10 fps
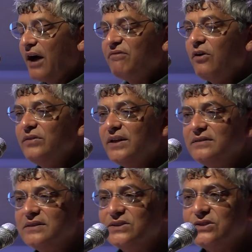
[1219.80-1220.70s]
I found
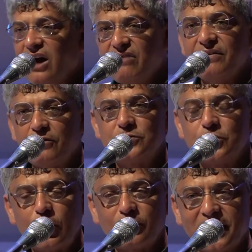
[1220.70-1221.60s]
that the staff have
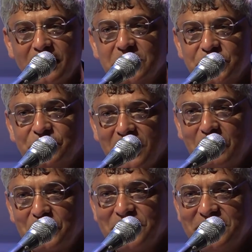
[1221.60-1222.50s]
also locked their culture
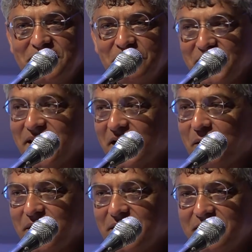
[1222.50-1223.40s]
out when they
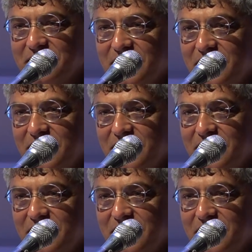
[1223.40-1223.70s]
come in.